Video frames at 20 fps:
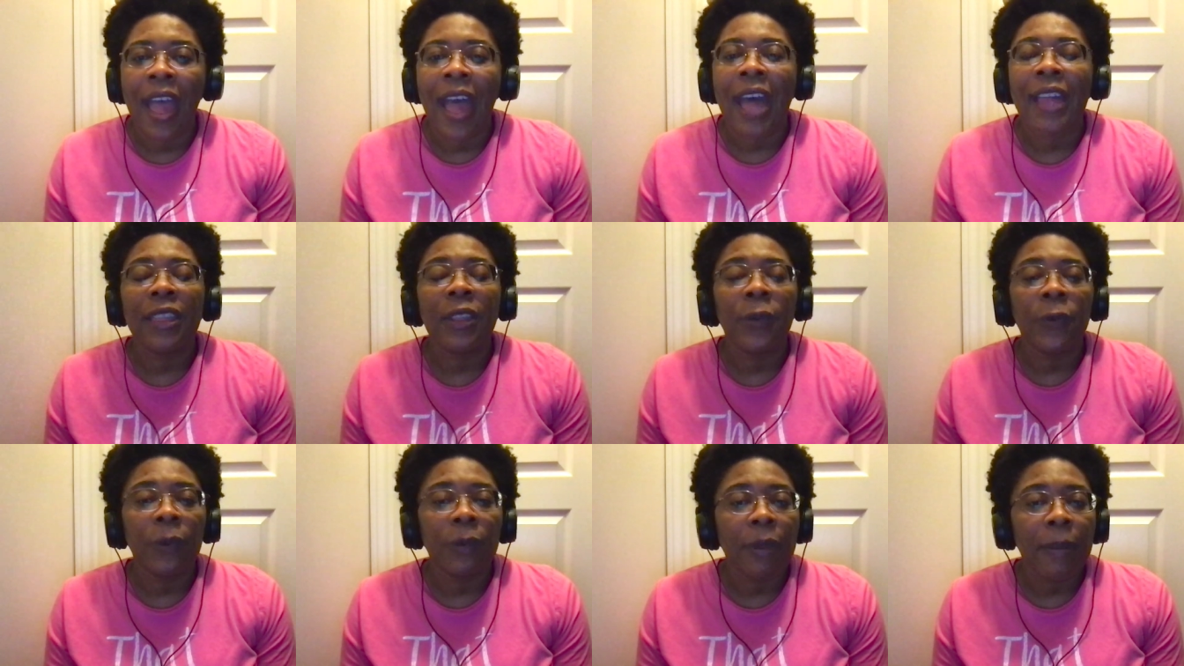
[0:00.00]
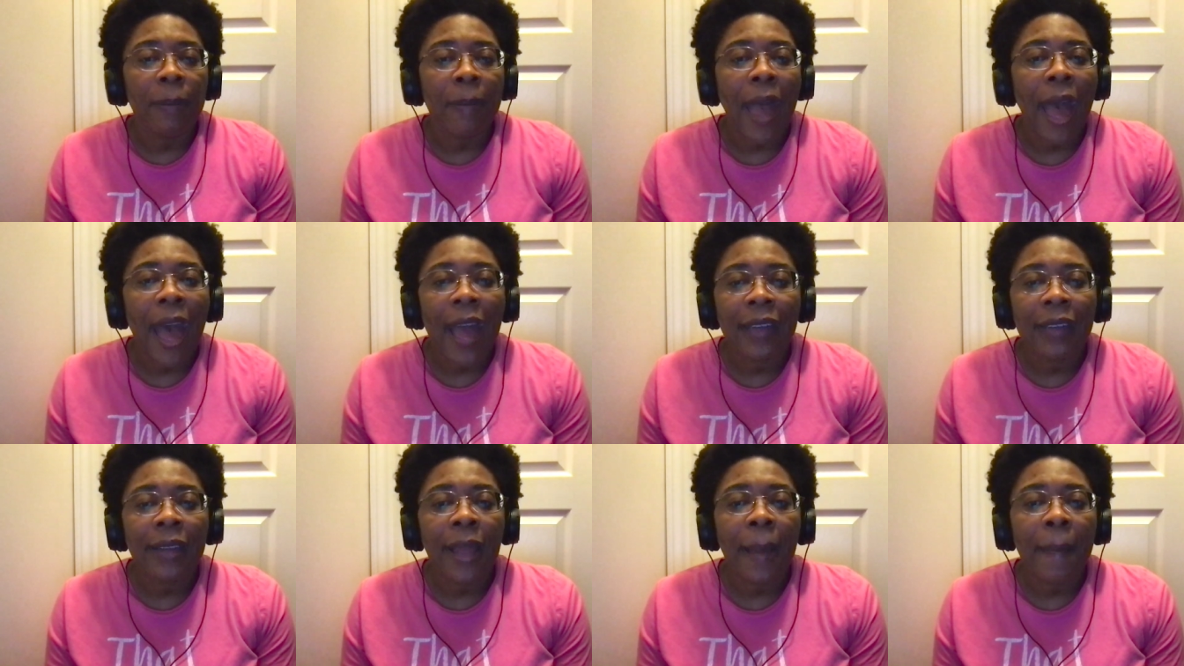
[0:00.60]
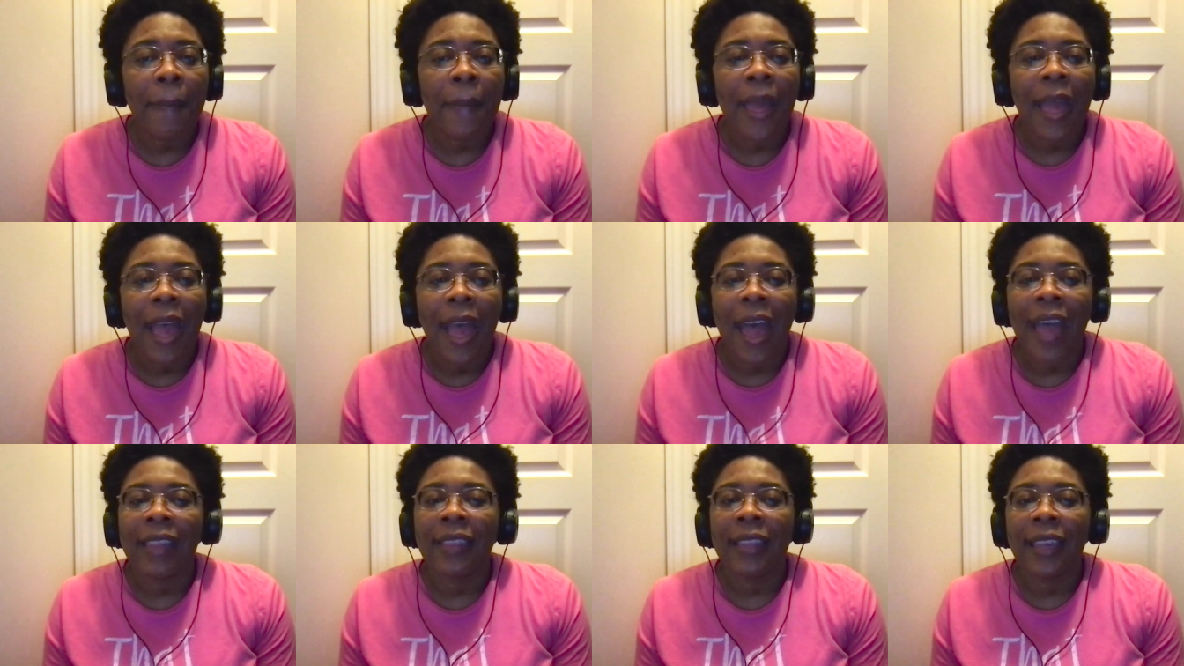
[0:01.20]
and the women packed up
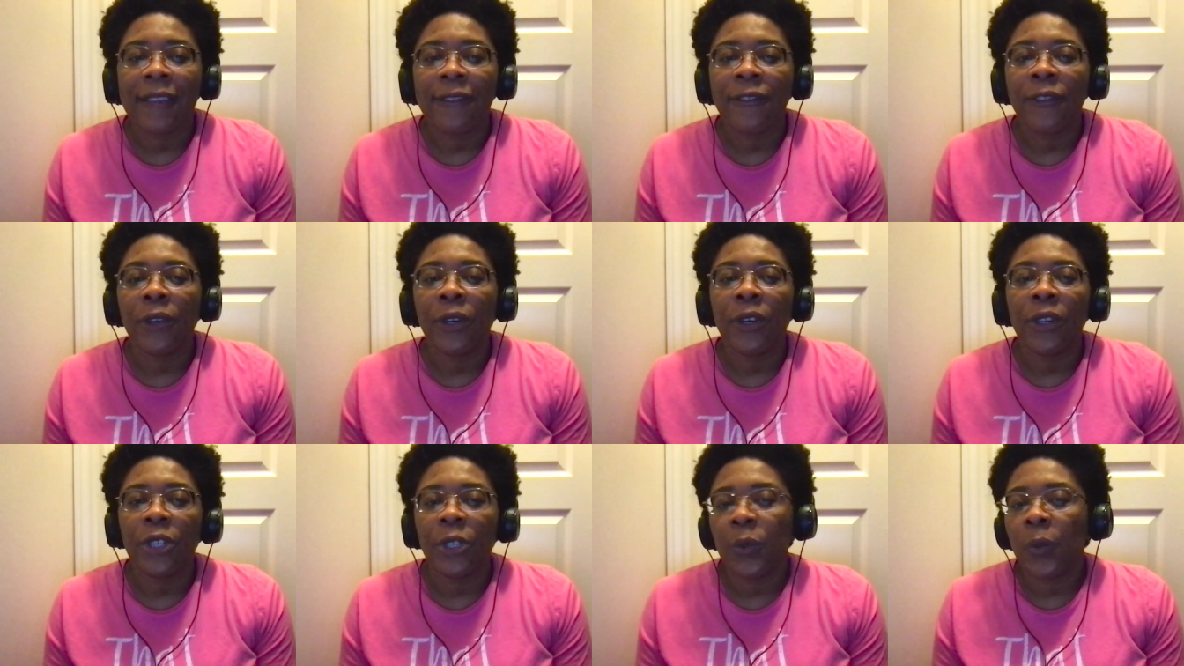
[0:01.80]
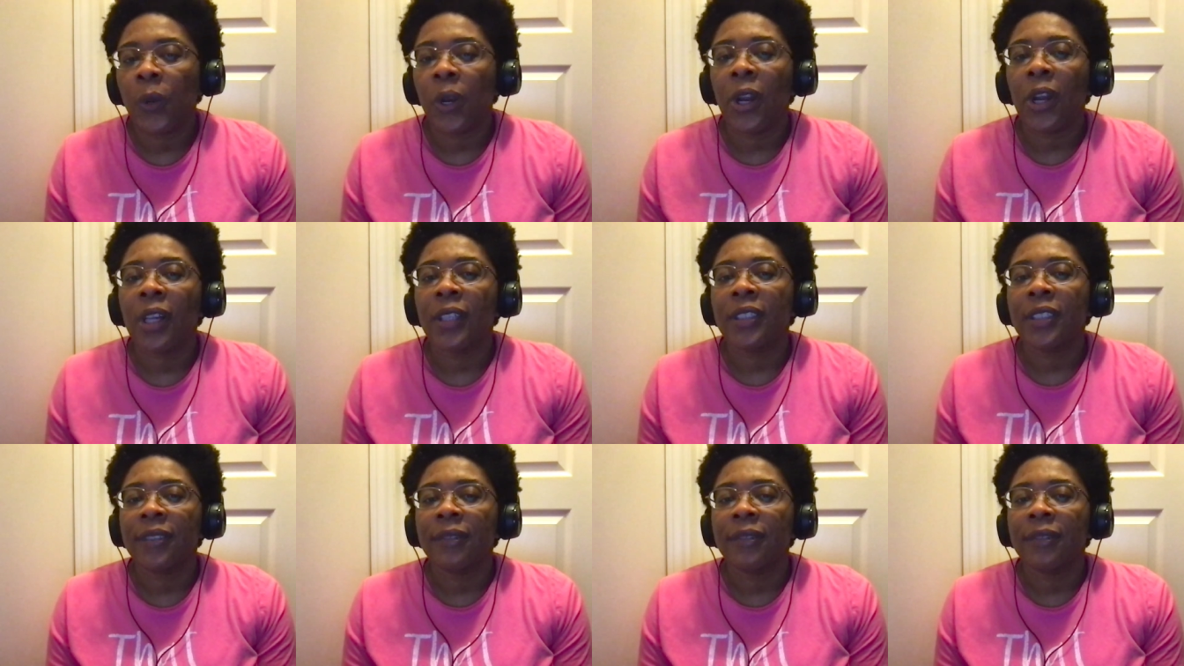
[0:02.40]
and left for a new world.